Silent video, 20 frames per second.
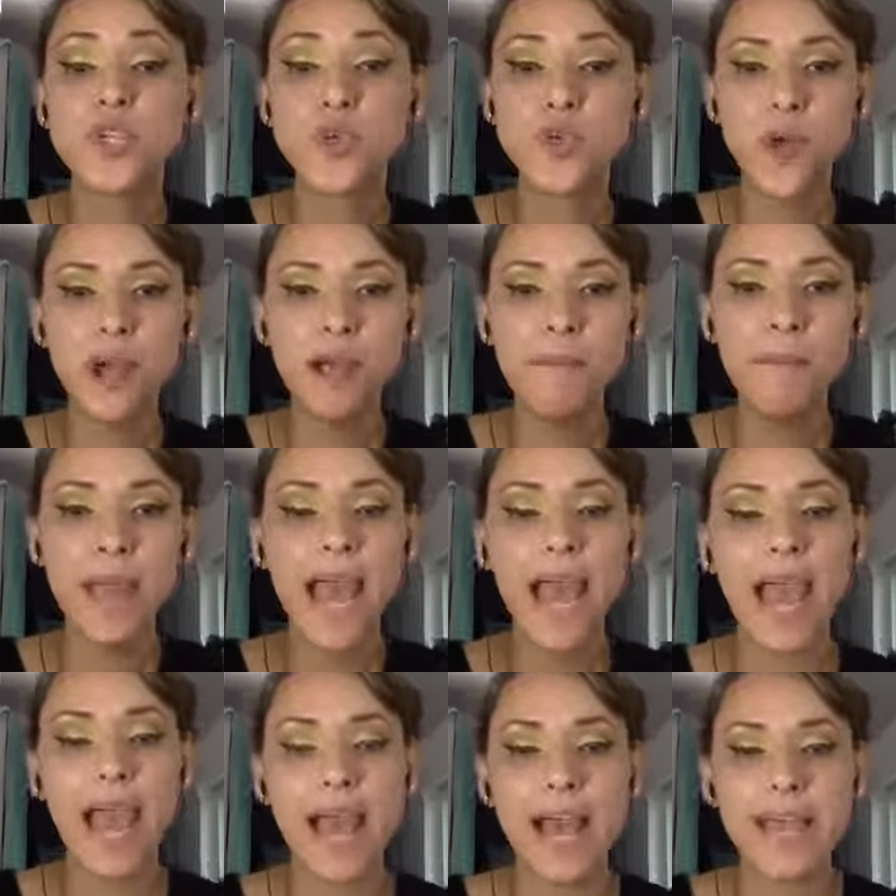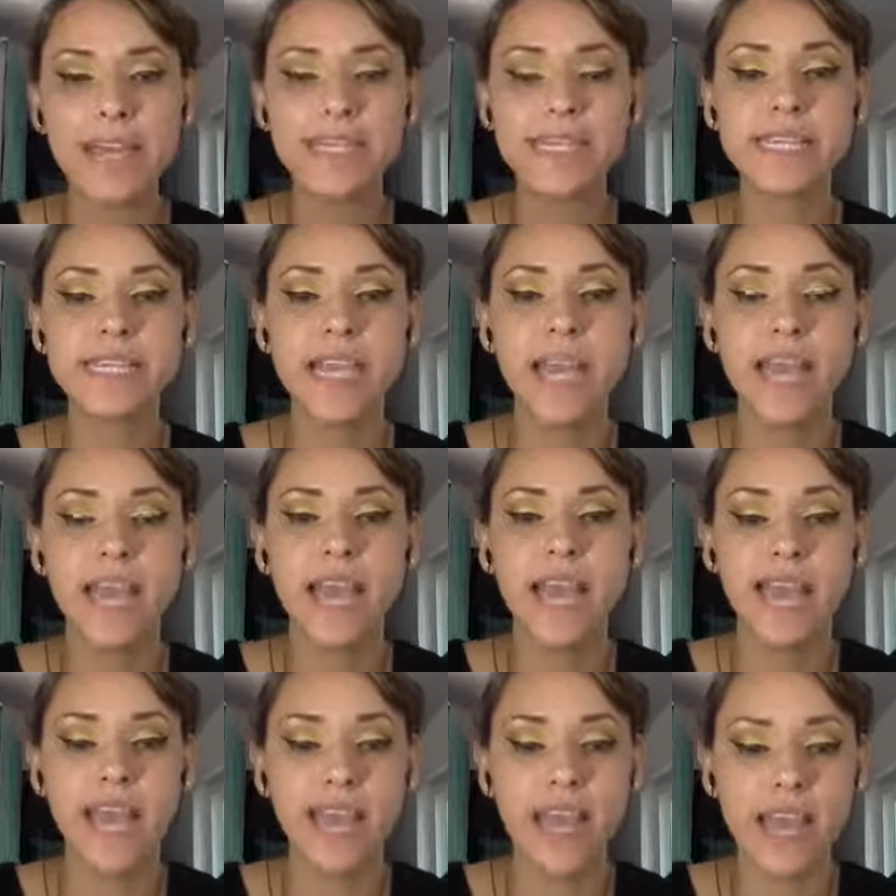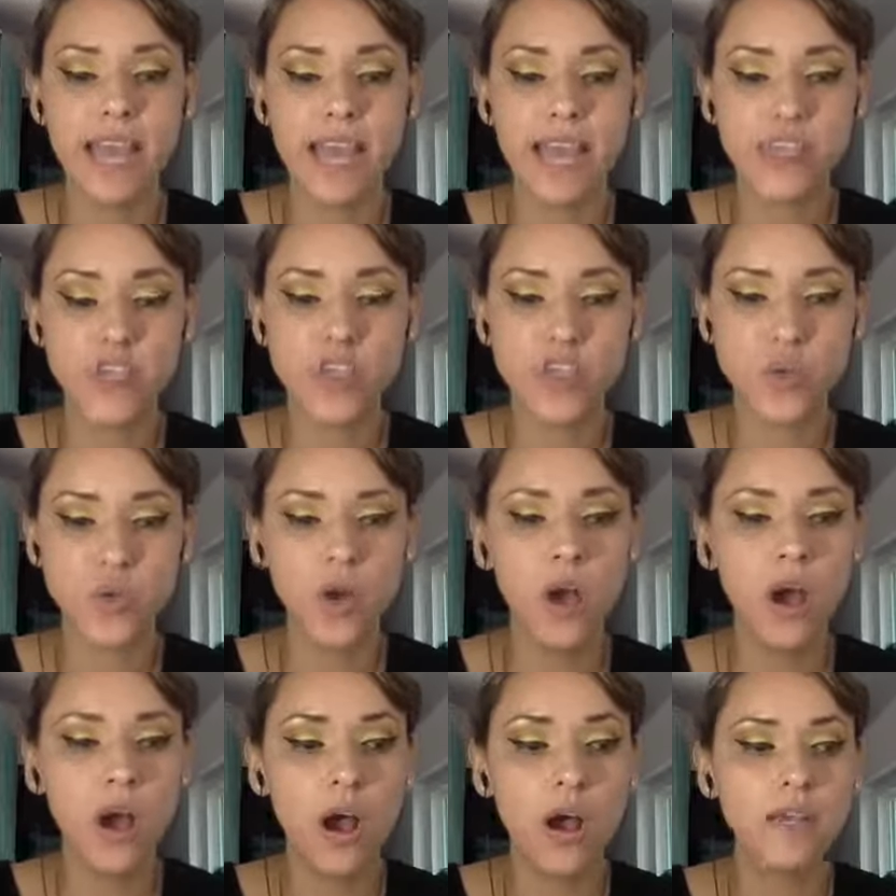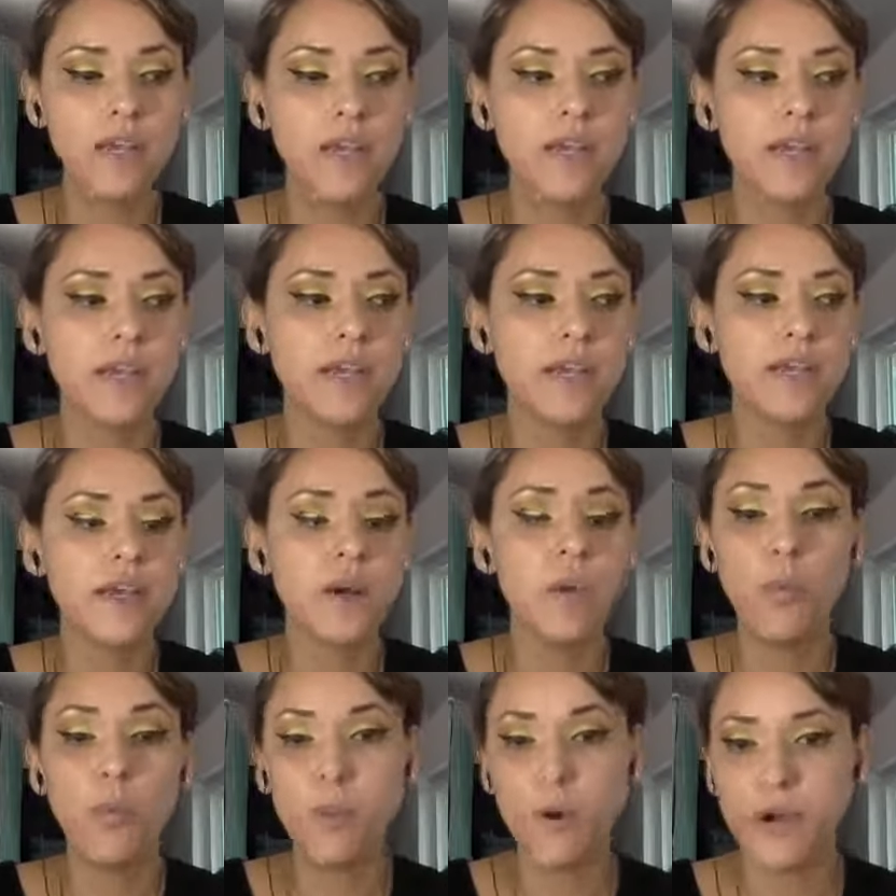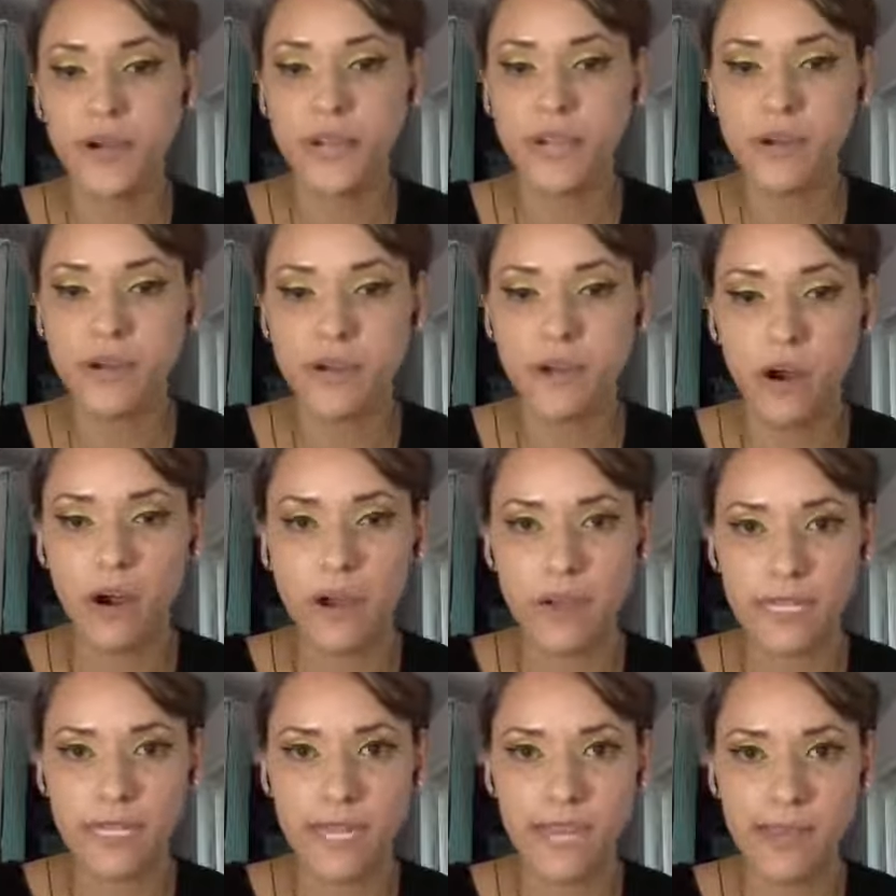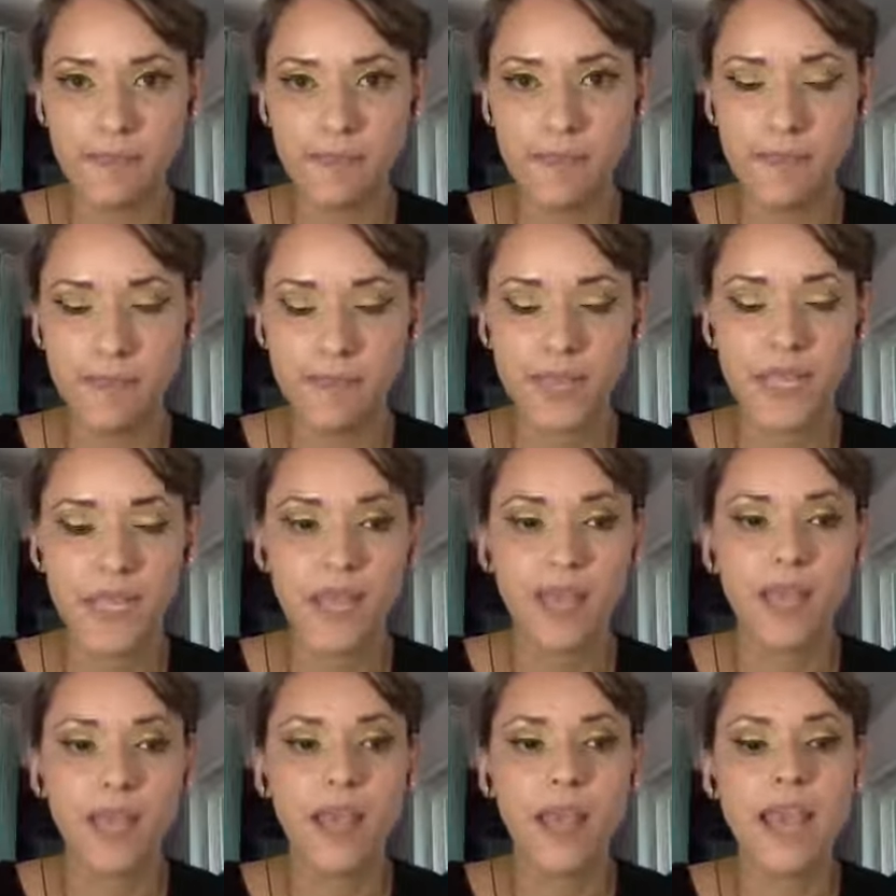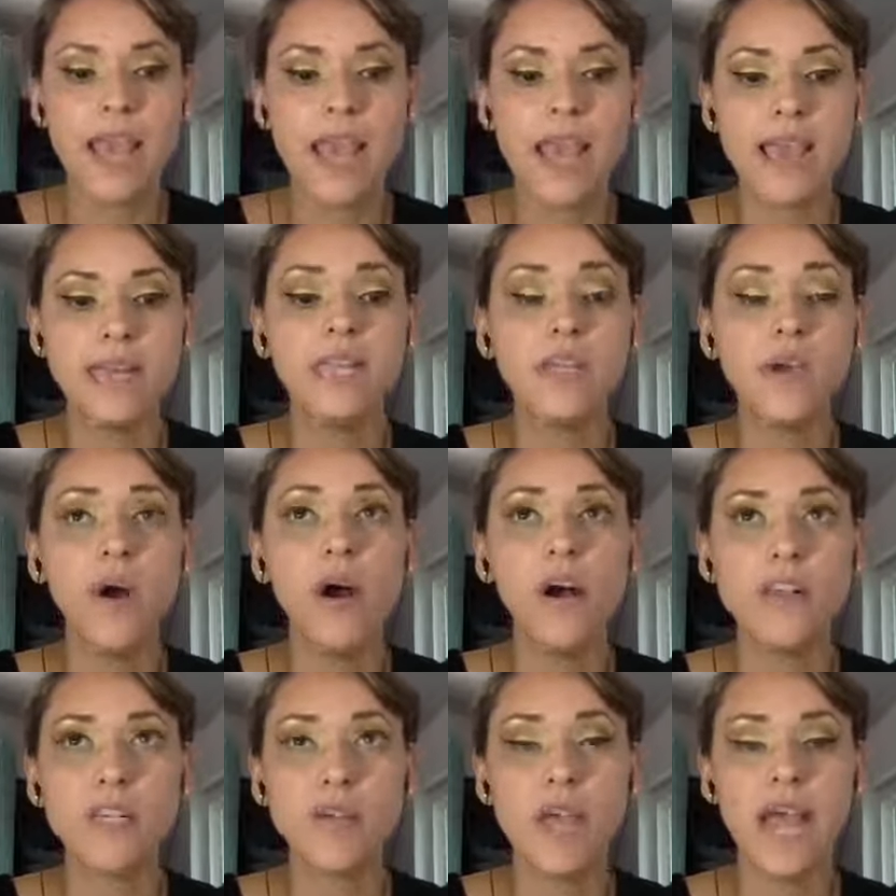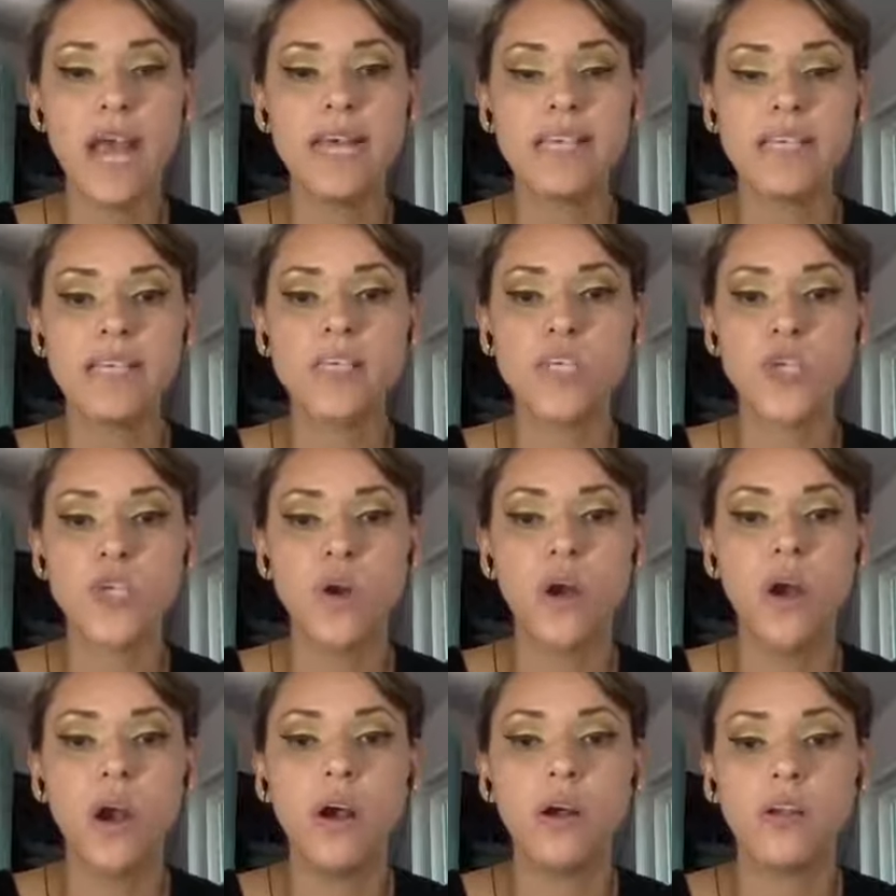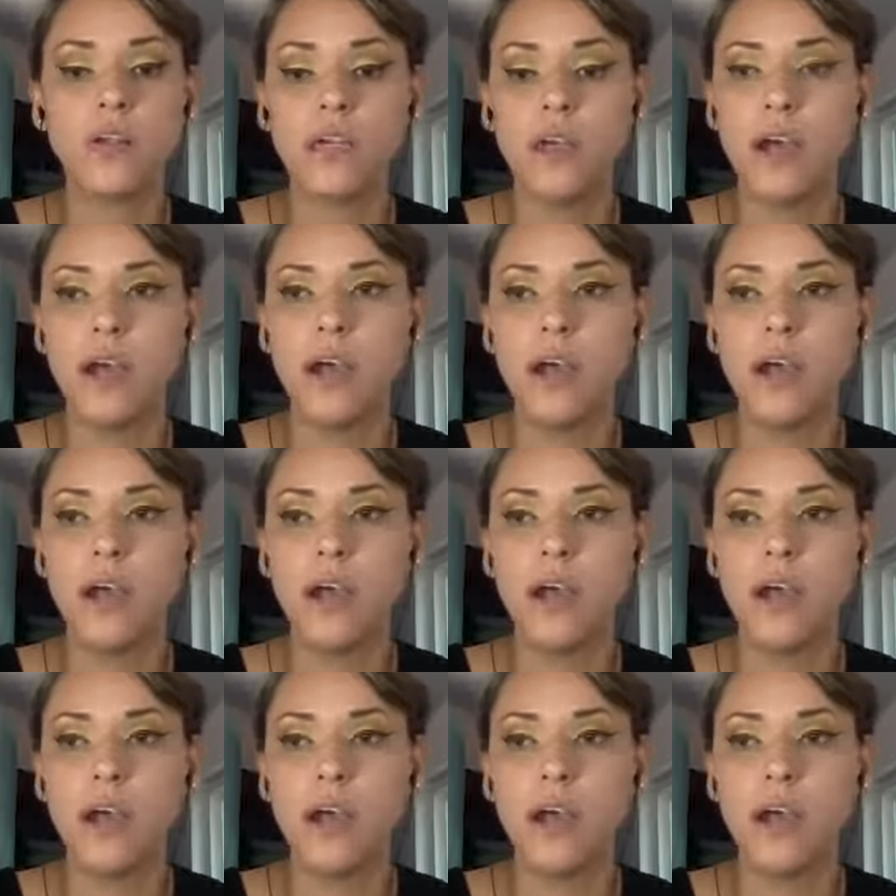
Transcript: Trump has a strong warrior archetype, and he also has a strong